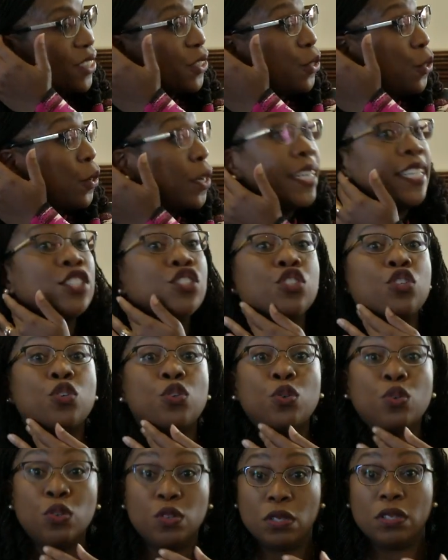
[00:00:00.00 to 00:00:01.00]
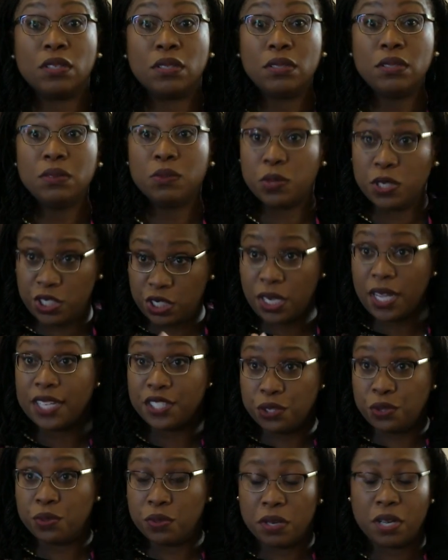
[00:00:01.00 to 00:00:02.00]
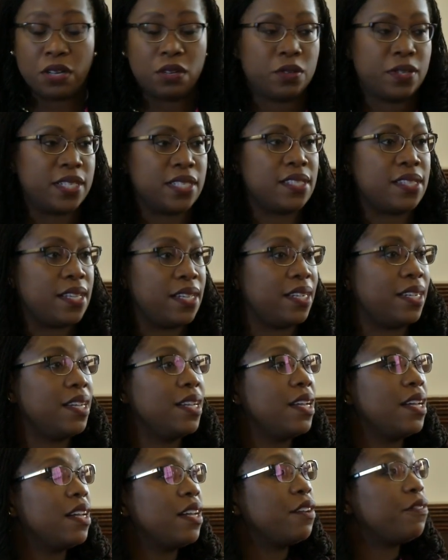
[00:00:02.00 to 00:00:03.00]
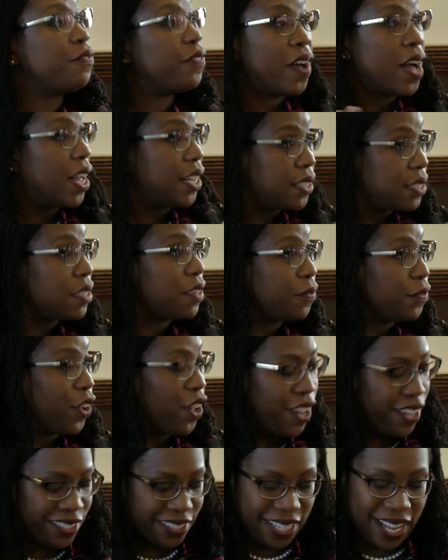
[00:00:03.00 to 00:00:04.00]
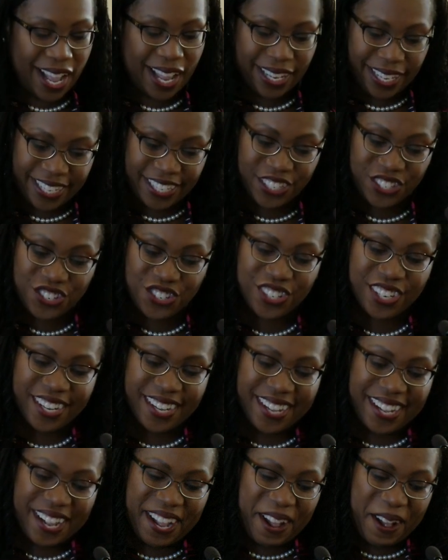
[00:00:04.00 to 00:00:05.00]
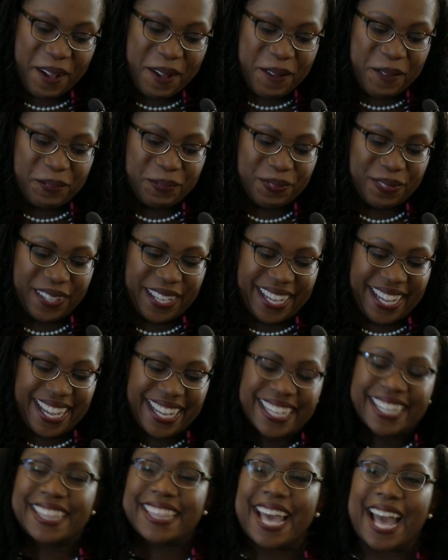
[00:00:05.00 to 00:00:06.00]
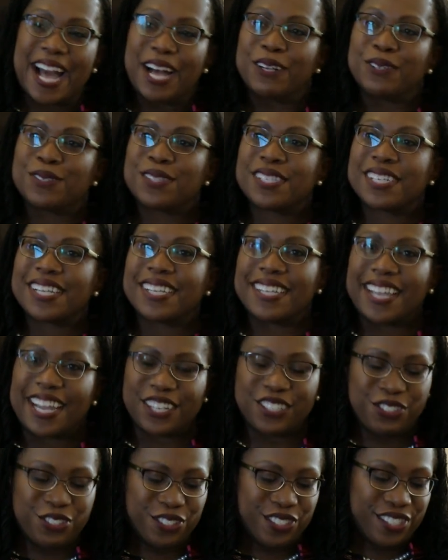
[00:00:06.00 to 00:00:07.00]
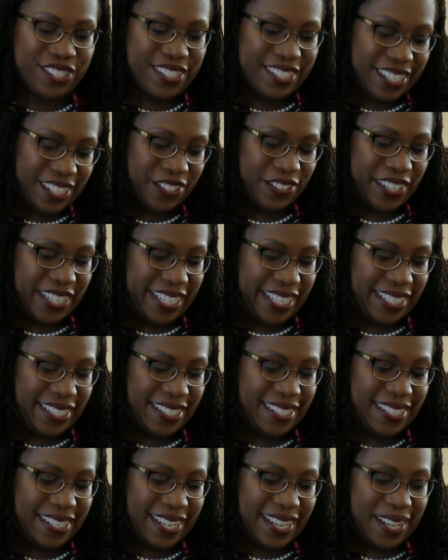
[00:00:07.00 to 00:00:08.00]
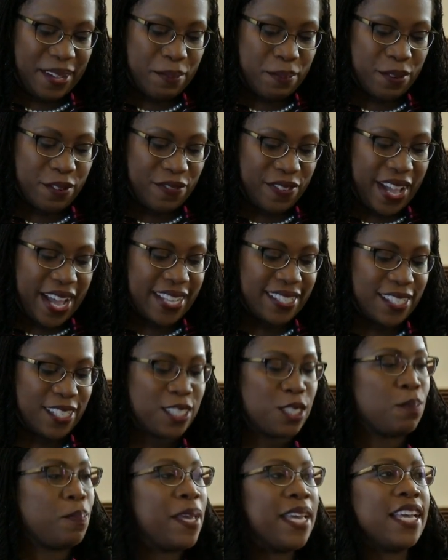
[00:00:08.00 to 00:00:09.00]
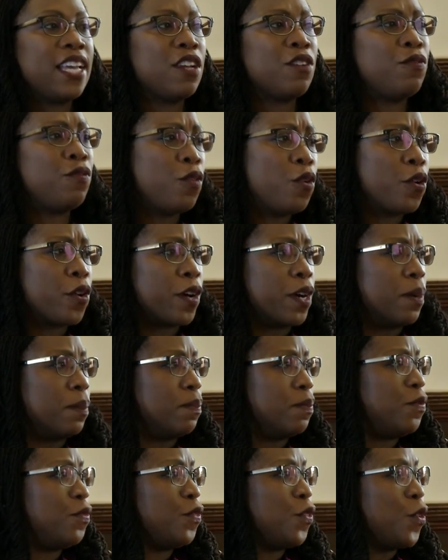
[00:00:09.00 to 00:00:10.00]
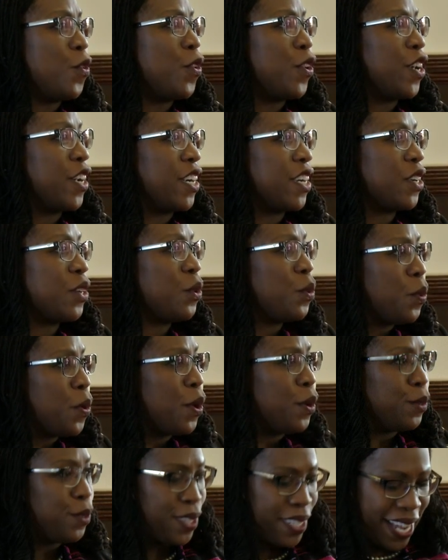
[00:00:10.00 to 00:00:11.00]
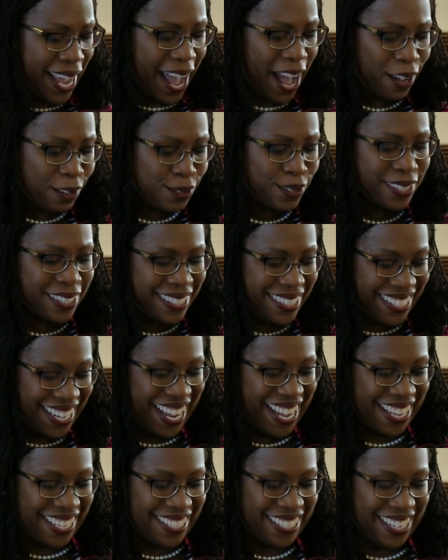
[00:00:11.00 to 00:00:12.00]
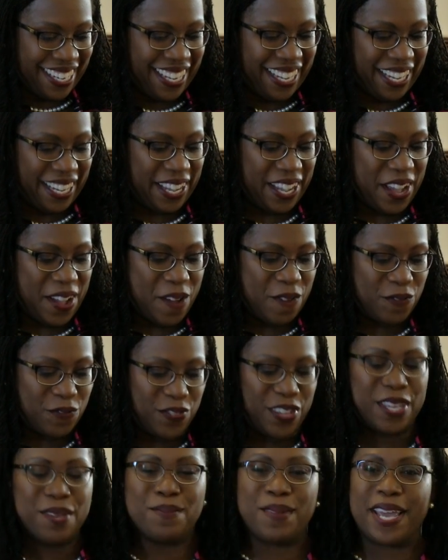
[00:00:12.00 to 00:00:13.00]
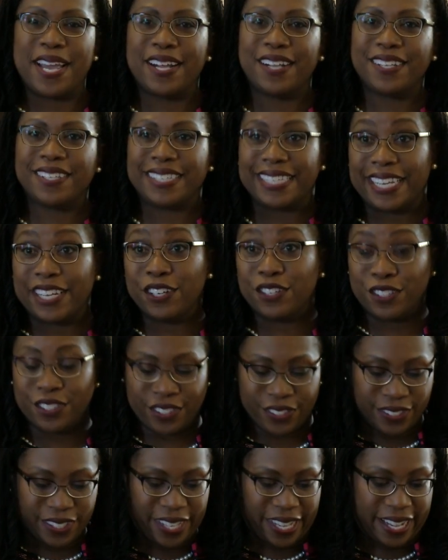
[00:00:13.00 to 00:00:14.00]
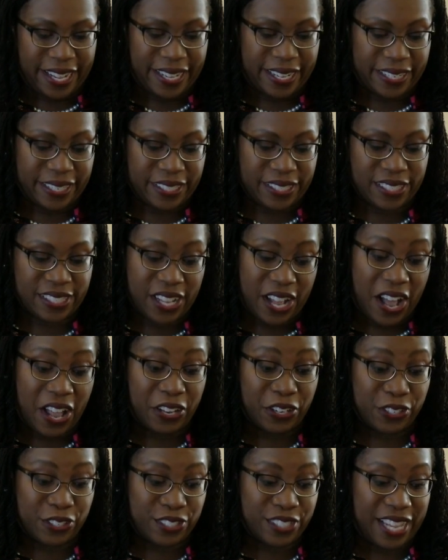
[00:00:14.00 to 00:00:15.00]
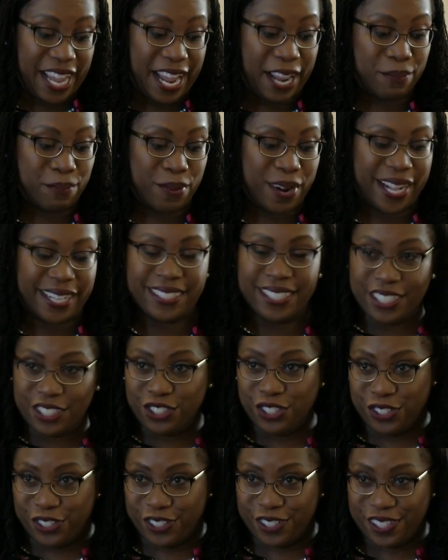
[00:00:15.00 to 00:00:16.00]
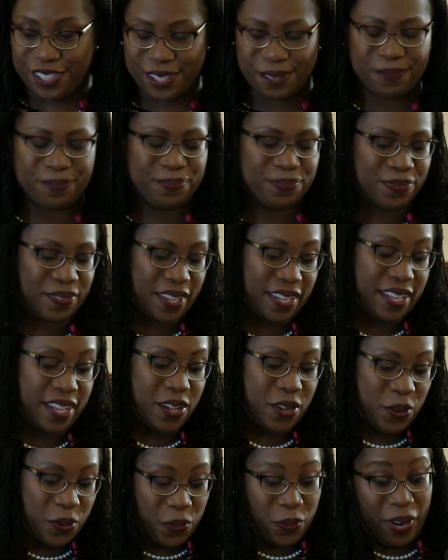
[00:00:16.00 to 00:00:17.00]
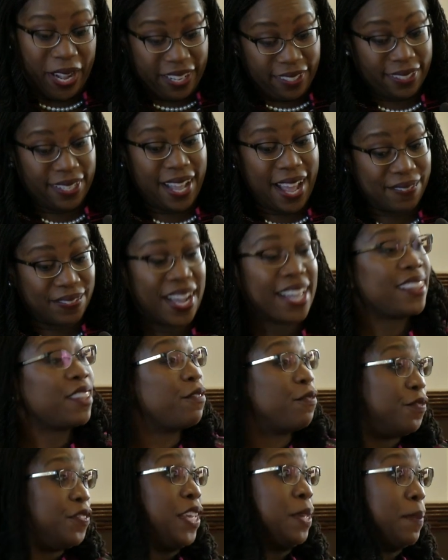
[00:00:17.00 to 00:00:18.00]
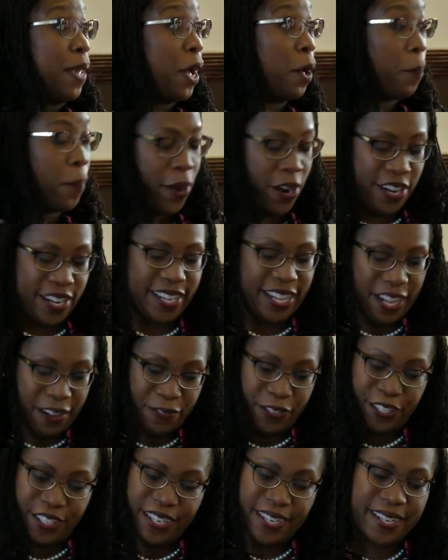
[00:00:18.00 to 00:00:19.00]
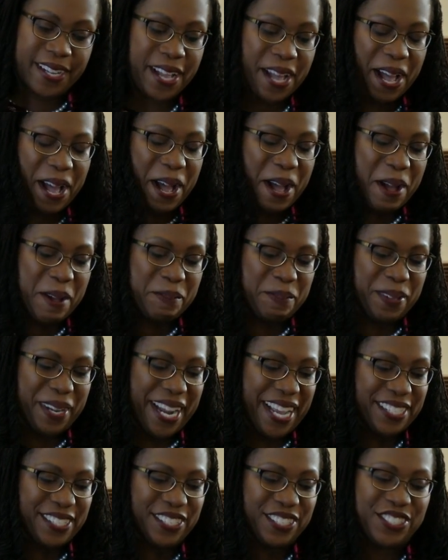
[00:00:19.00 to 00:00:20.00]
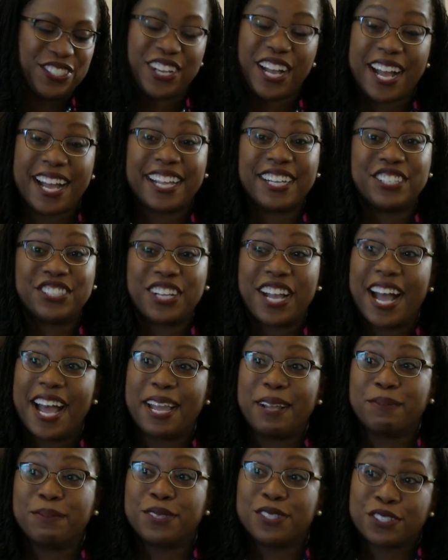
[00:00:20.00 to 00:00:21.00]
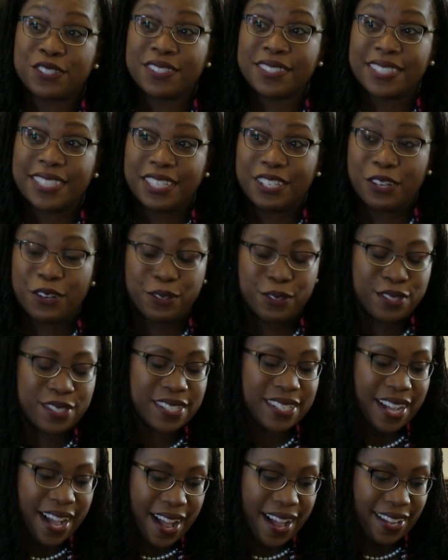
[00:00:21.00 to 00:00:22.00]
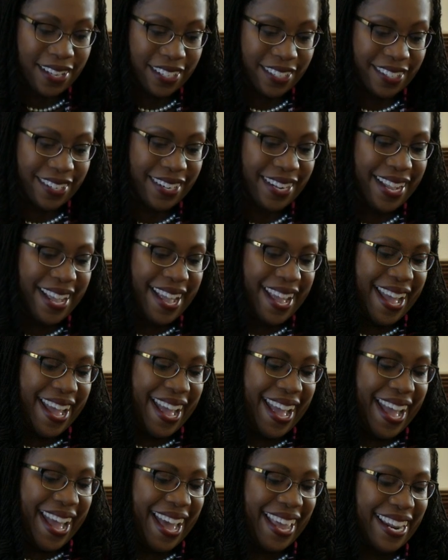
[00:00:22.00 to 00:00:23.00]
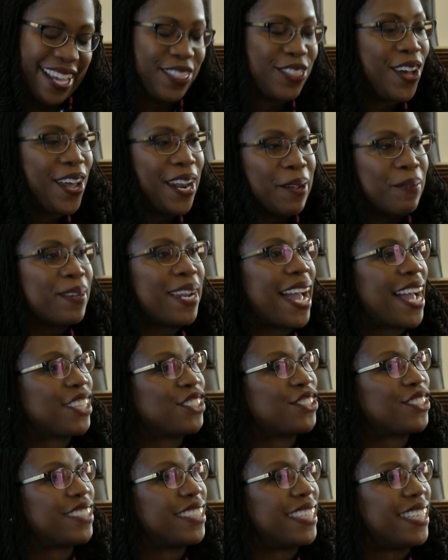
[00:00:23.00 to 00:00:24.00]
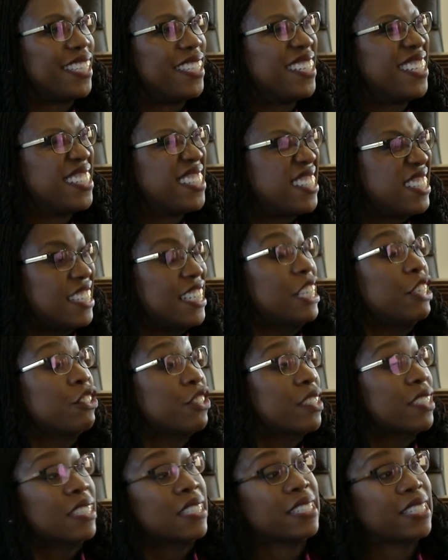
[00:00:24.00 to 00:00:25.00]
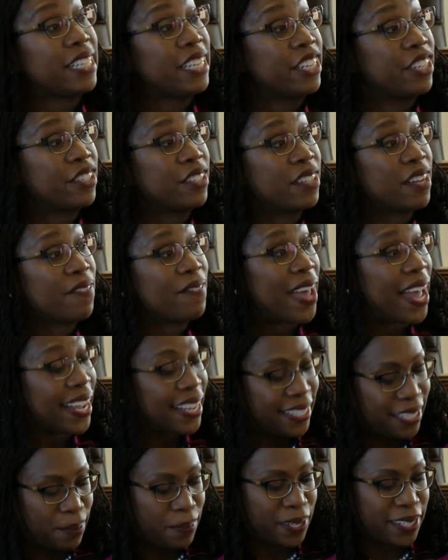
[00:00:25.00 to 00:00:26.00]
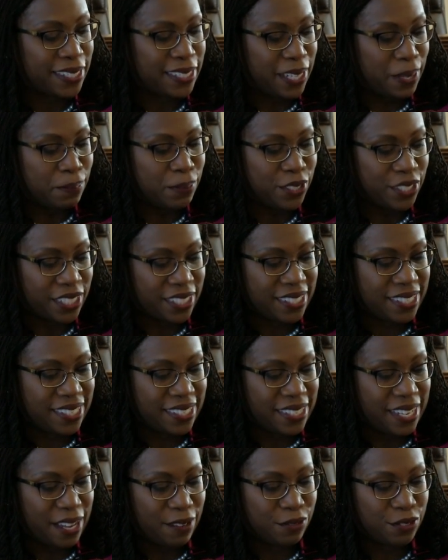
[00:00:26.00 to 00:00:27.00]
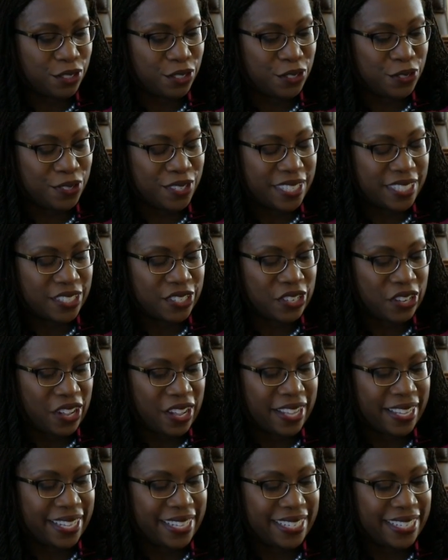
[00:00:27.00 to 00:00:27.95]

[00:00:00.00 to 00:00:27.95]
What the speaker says: According to Google, which as you know is the font of all knowledge, the Edith House Lecture Series provides a speaking forum for, quote, outstanding female legal scholars and practitioners. Well, I've got the female part covered, but as a judge, I am certainly no scholar. And I thought I would actually steer clear of academic subjects this afternoon and talk